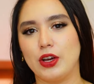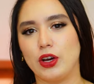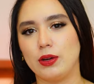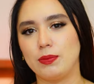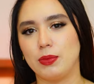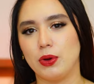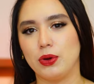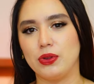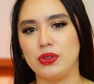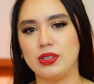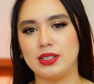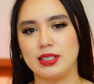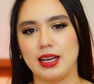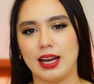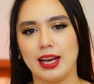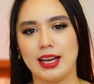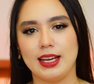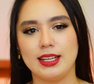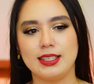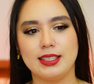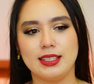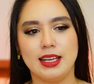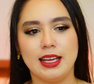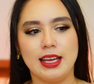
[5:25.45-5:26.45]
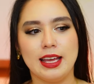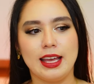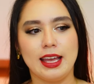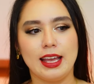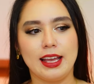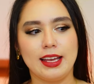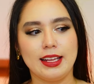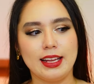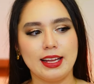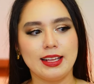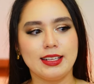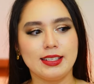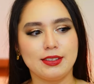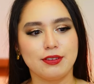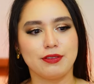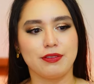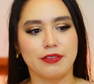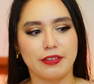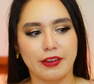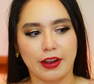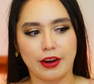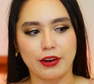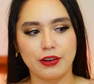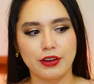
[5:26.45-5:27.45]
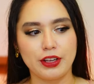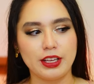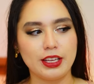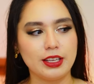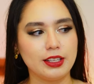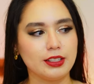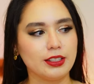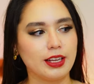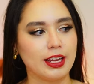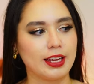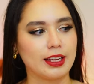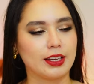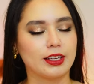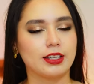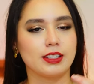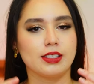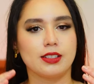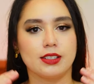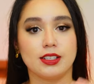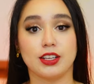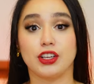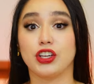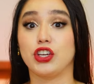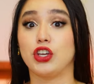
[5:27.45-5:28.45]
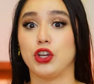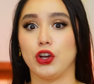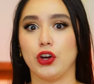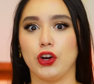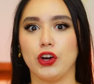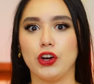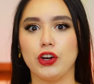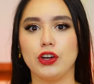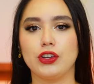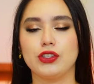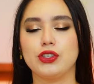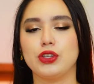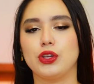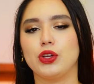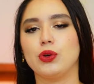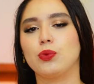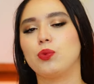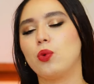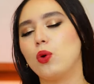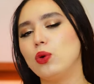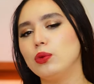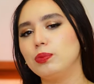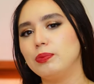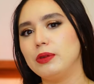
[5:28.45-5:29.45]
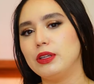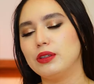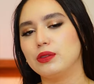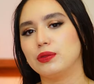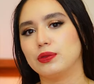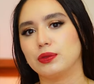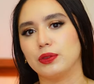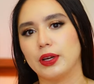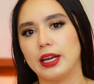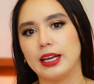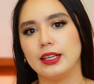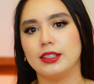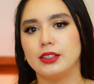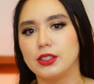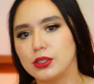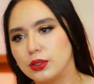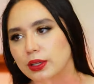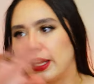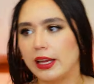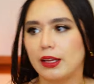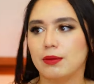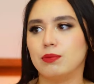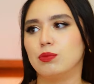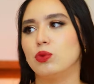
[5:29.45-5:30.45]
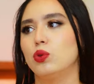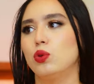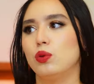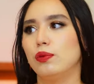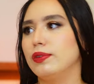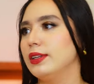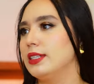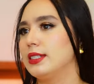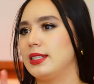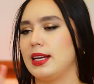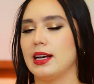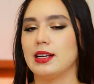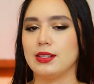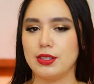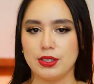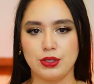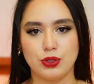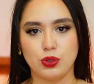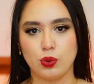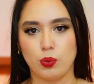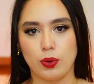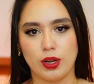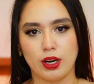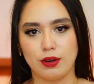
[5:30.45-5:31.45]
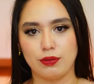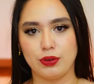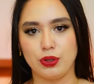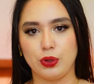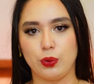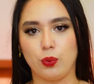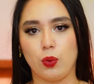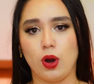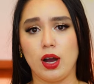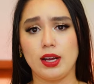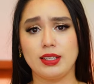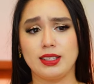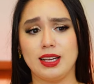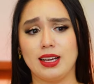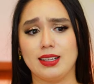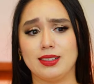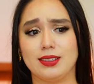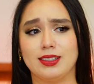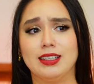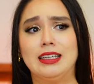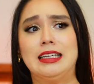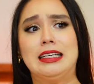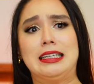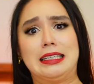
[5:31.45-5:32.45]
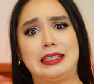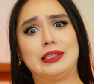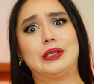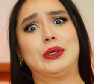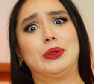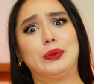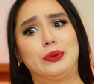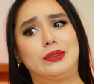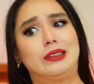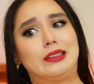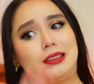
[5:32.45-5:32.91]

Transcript: on both sides, it is very, like, secure, so you won't be afraid to, like, move and dance and do whatever you want and, you know,